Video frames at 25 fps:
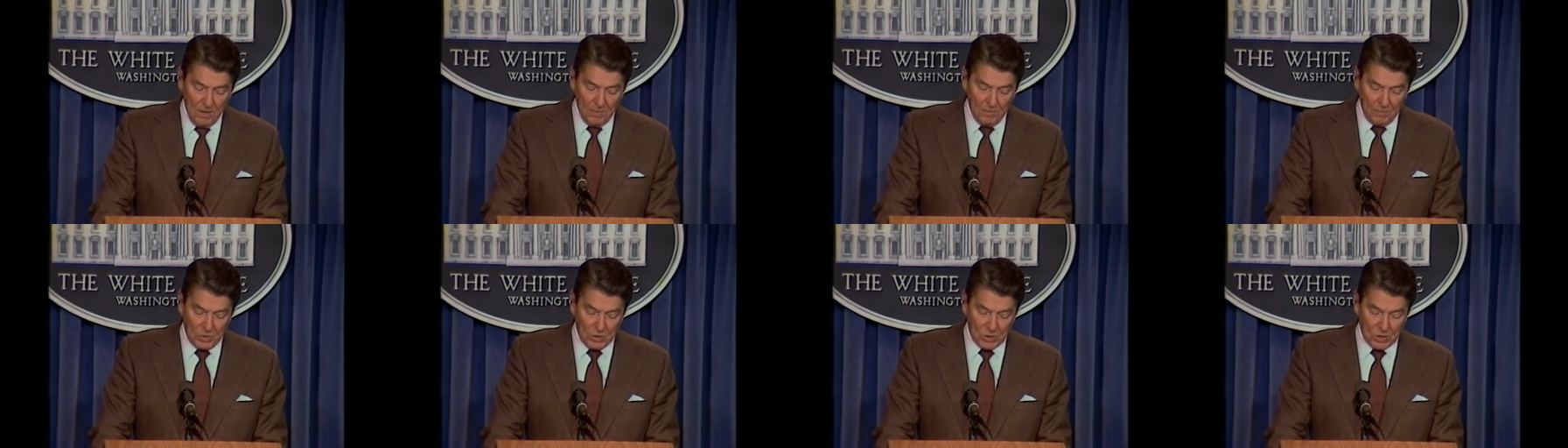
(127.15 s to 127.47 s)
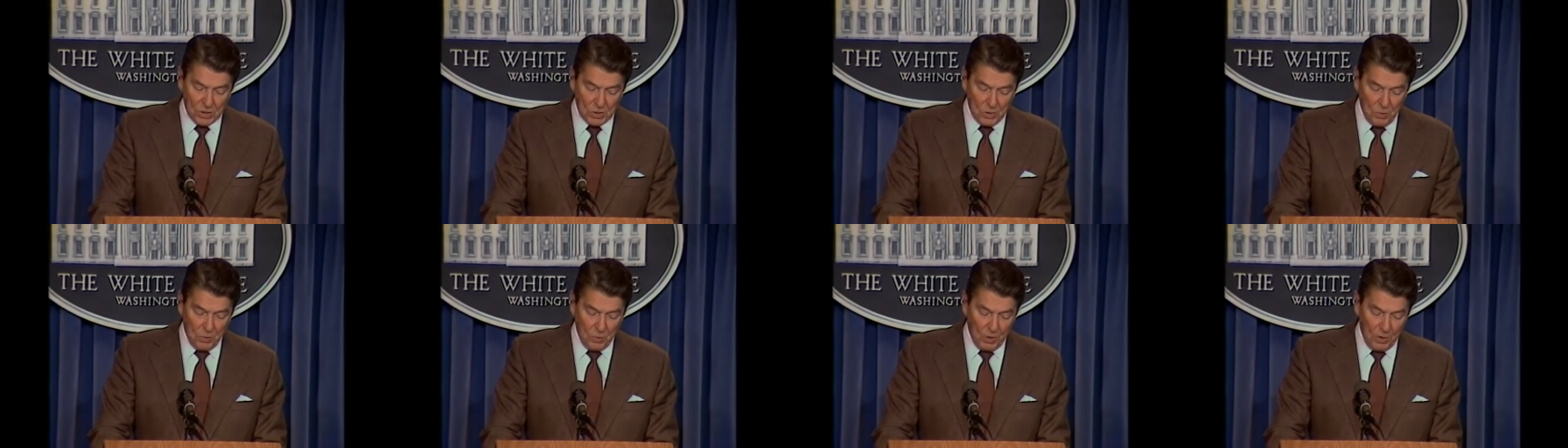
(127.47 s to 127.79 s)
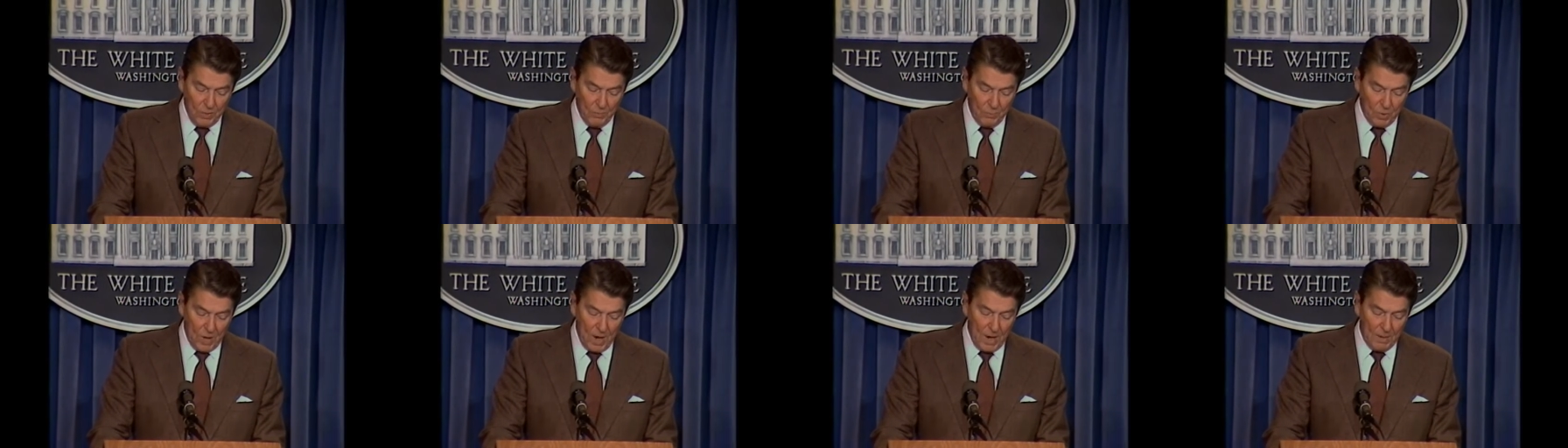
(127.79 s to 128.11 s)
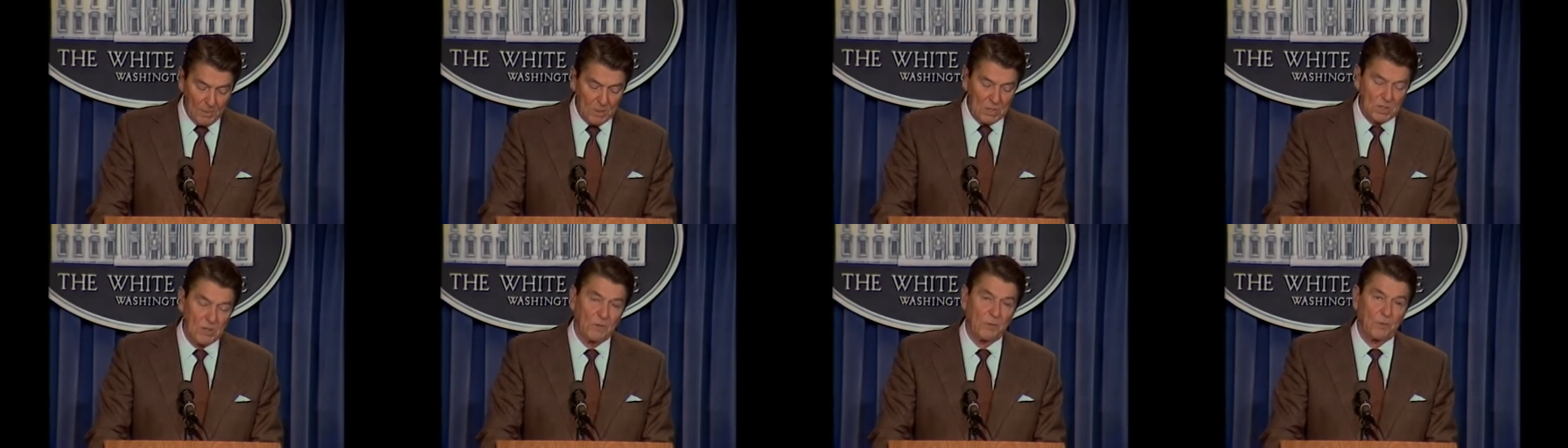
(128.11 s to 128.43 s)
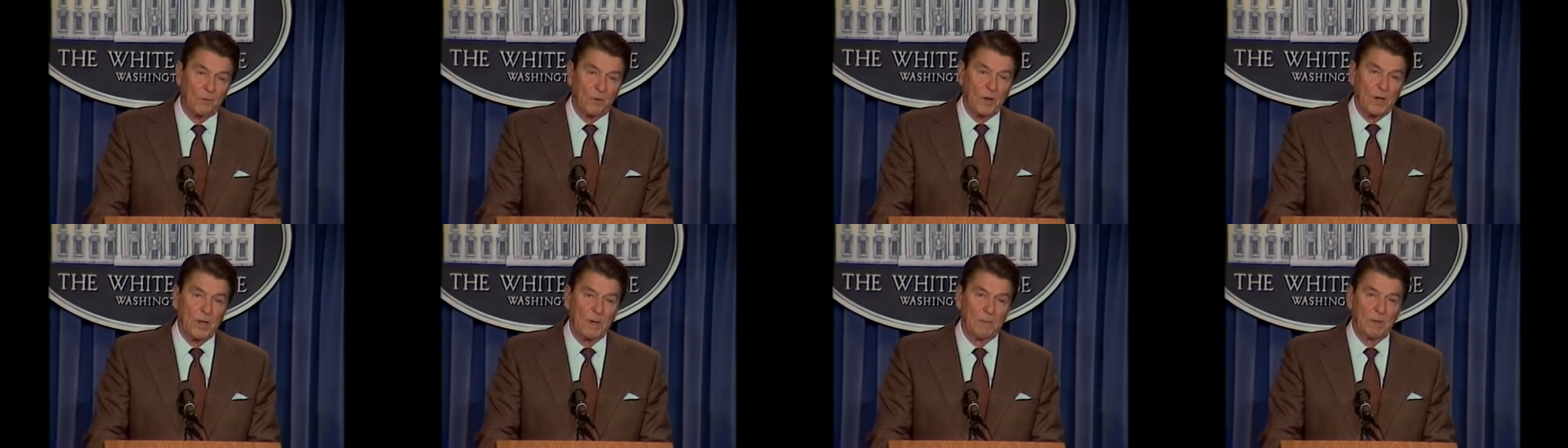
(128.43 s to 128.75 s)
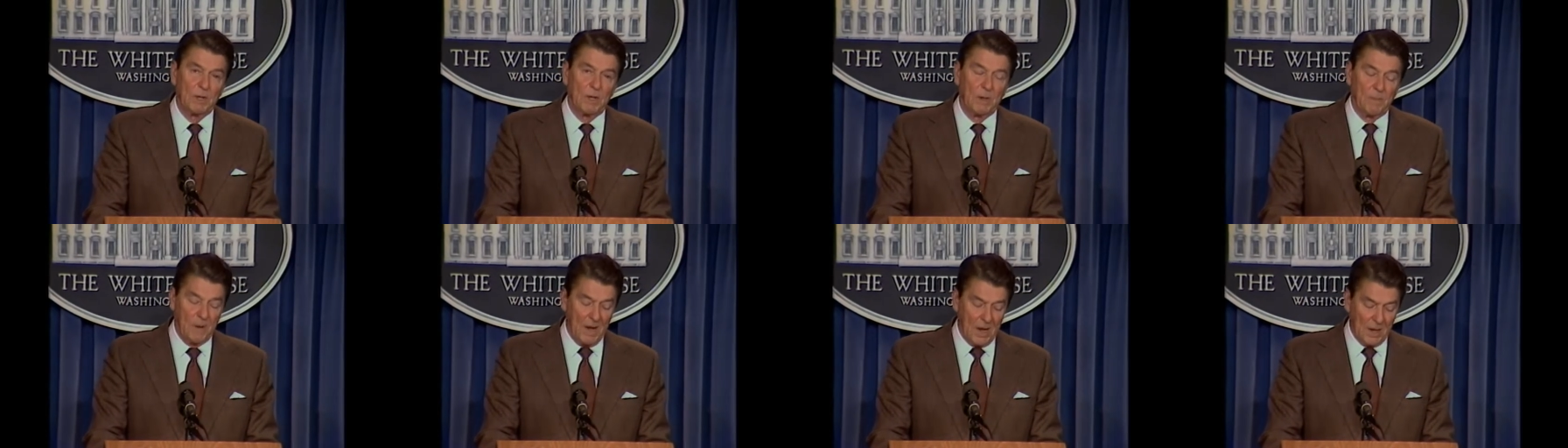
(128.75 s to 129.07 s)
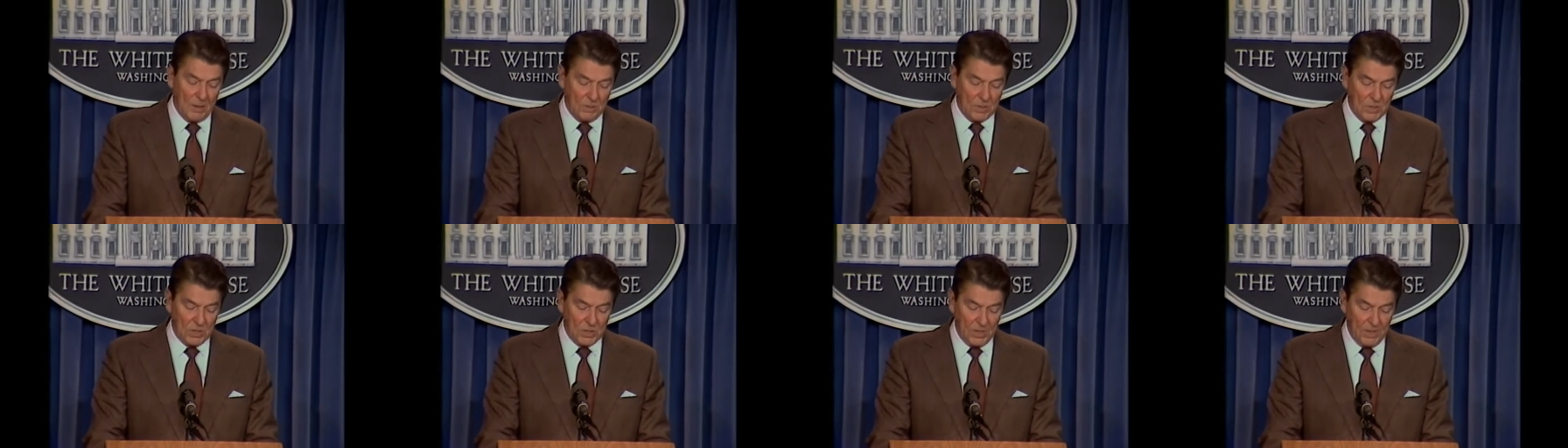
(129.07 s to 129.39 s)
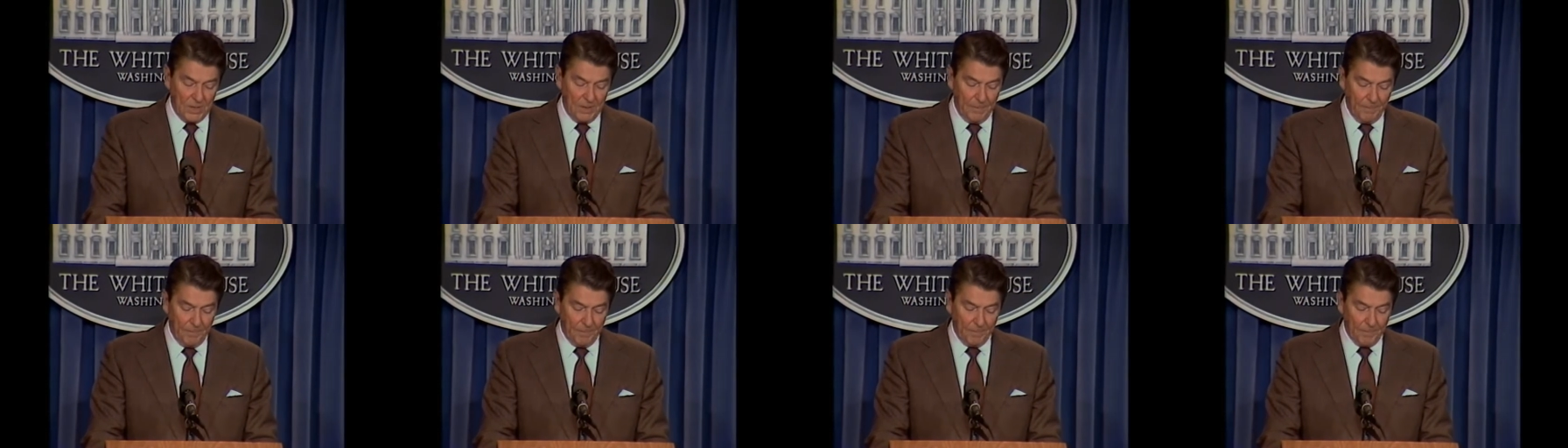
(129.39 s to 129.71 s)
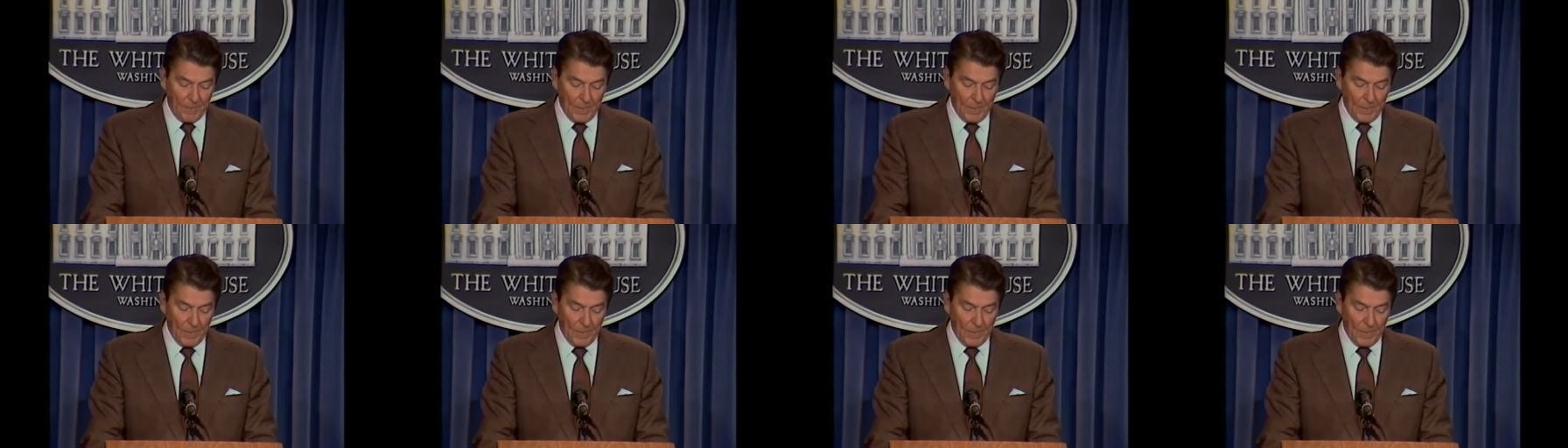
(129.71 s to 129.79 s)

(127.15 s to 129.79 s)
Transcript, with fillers: for the stolen promise of freedom and democracy.